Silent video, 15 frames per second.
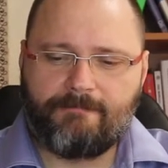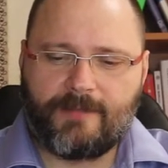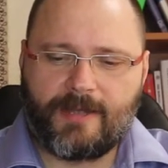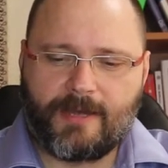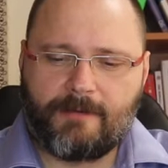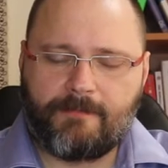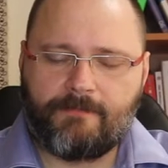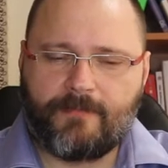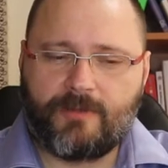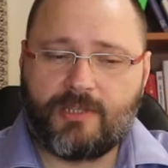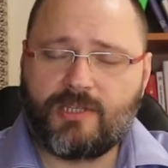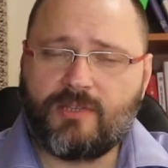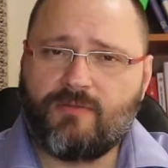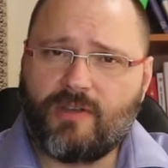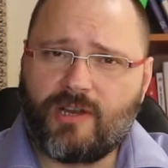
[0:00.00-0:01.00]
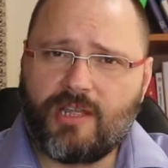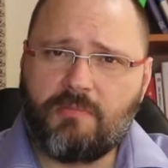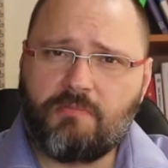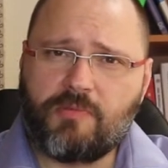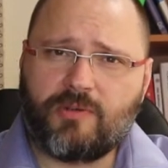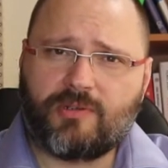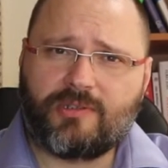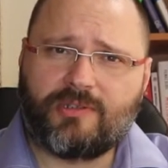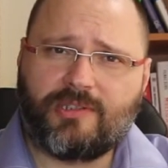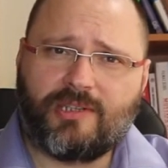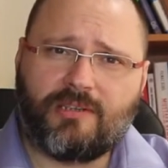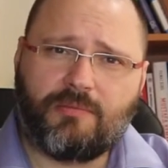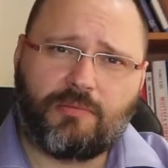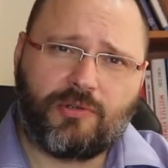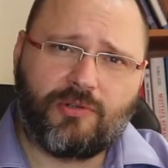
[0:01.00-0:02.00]
Now, this is very important that
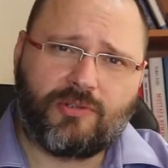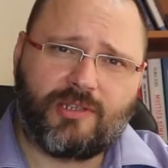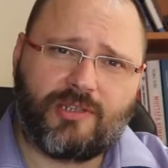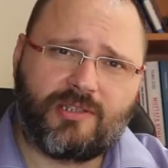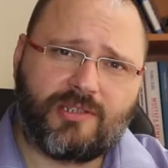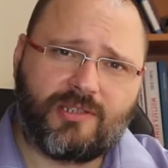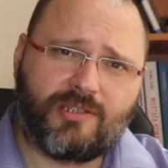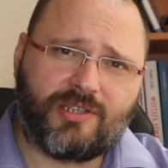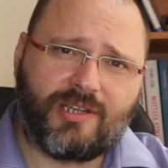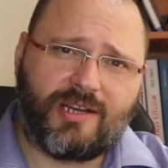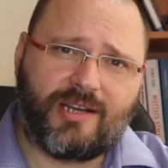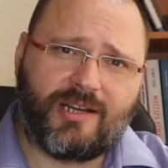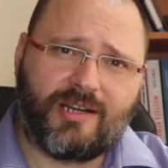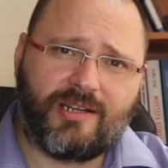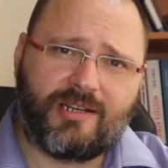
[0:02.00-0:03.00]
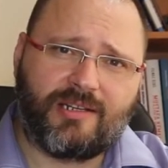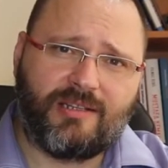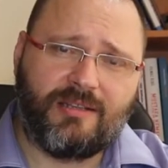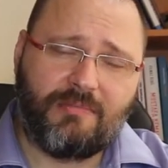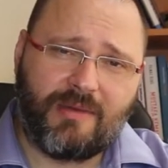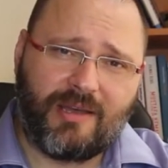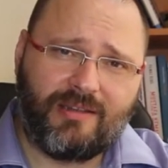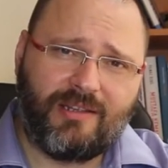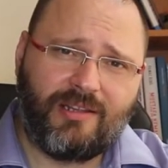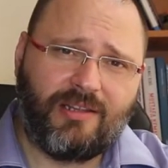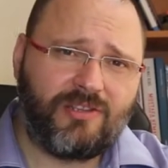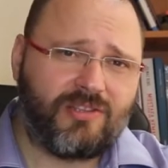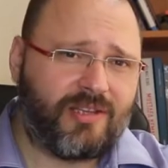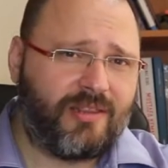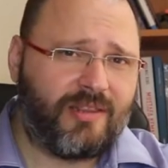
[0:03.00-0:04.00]
the protesters are demanding
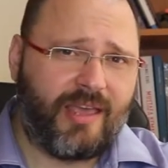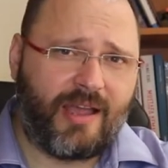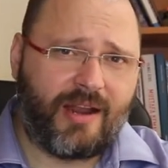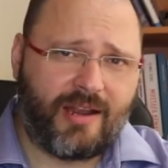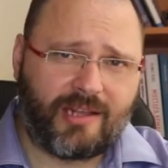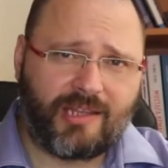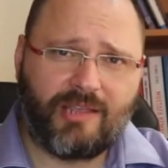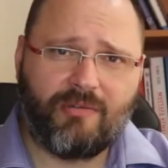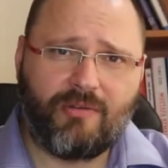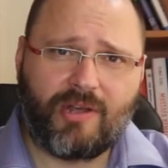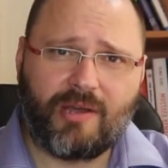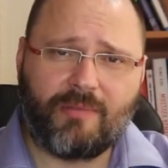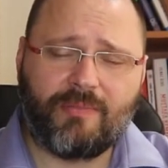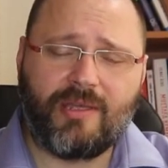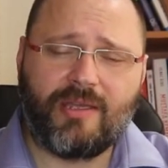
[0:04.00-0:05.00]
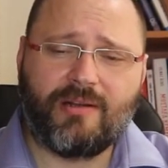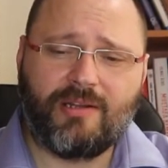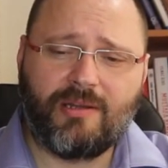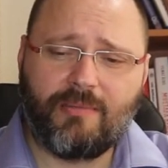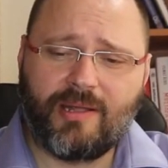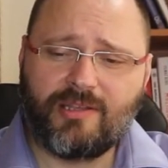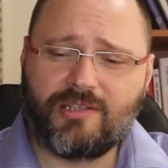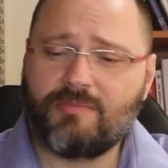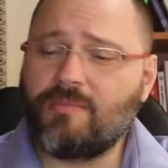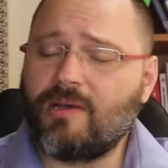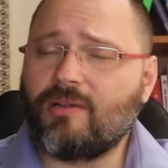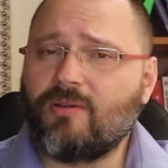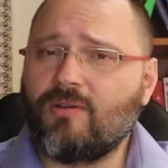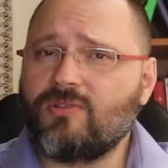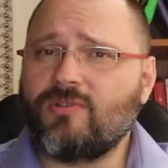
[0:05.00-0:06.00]
this and they are not giving up their demands,
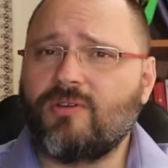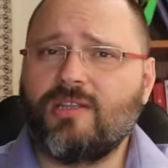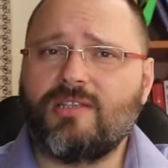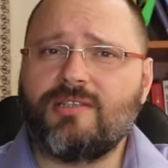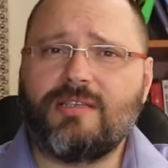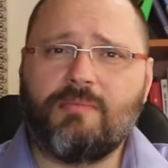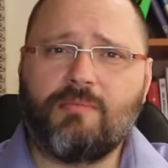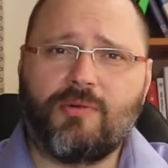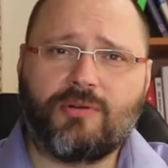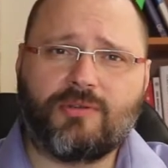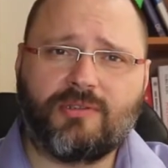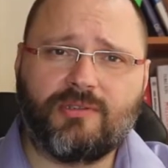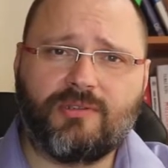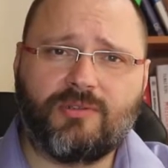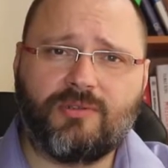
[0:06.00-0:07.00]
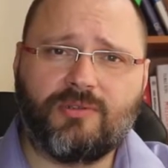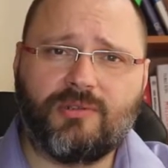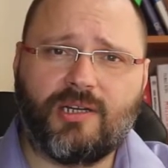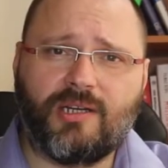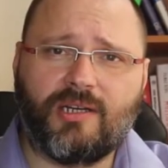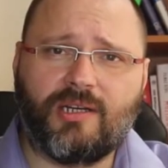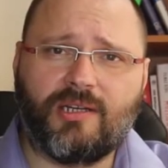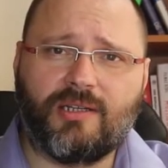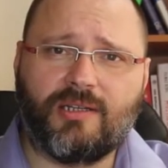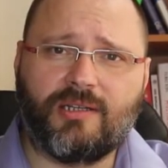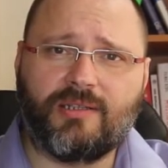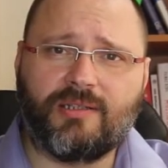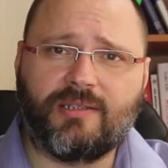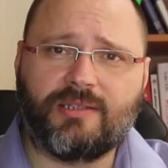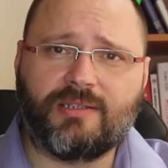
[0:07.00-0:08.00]
but also it is important to
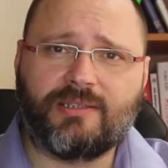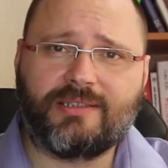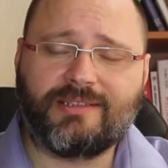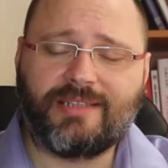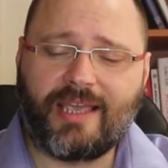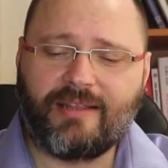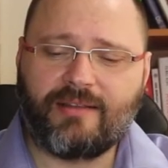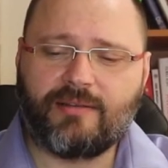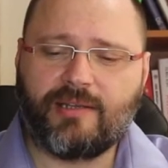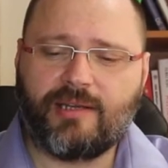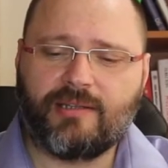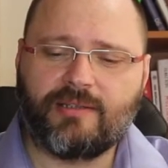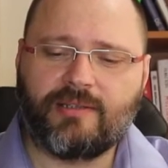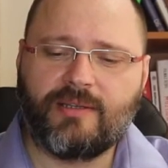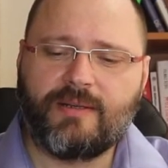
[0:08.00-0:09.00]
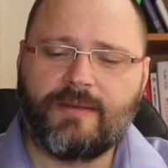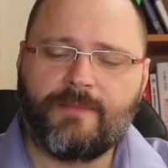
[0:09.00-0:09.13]
state that